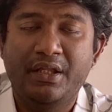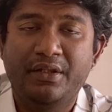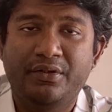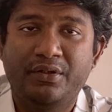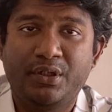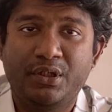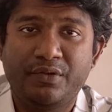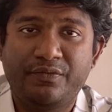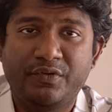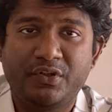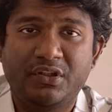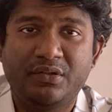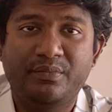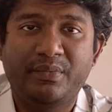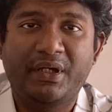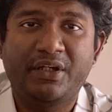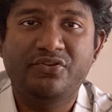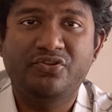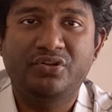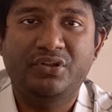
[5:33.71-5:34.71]
Now if you
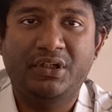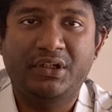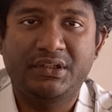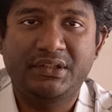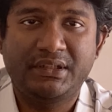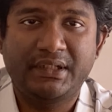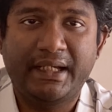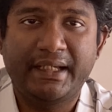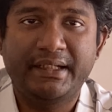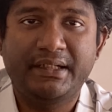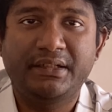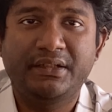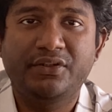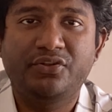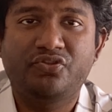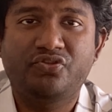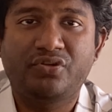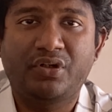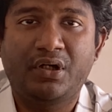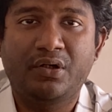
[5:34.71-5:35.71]
imagine a tightly
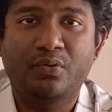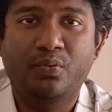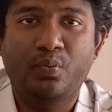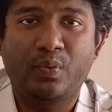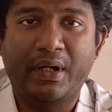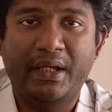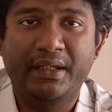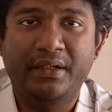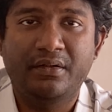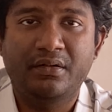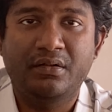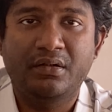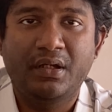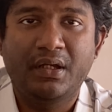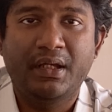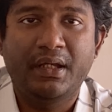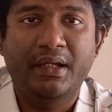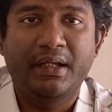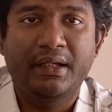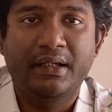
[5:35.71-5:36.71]
strung
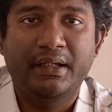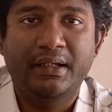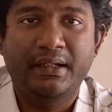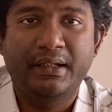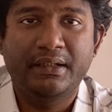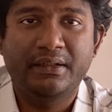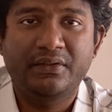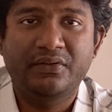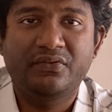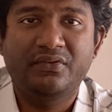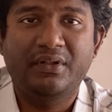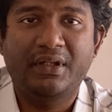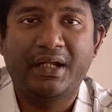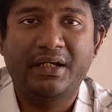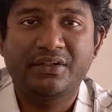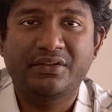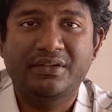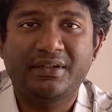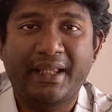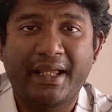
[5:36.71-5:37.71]
wire, it is
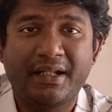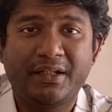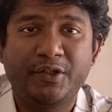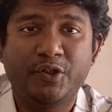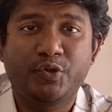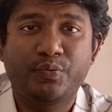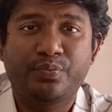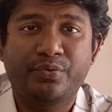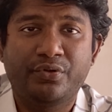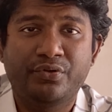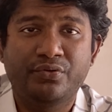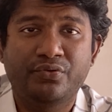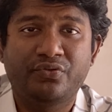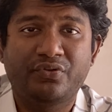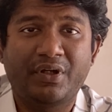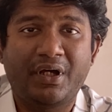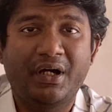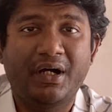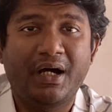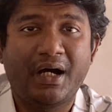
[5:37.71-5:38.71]
likely to
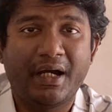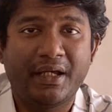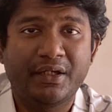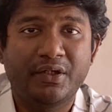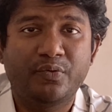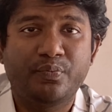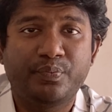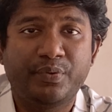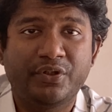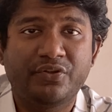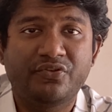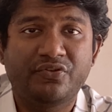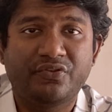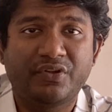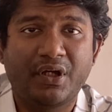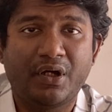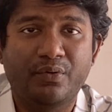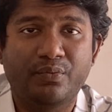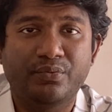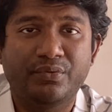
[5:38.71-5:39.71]
produce a higher pitch
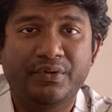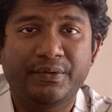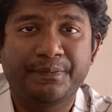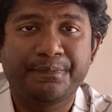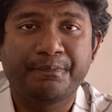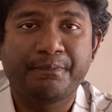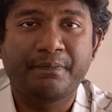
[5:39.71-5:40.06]
sound.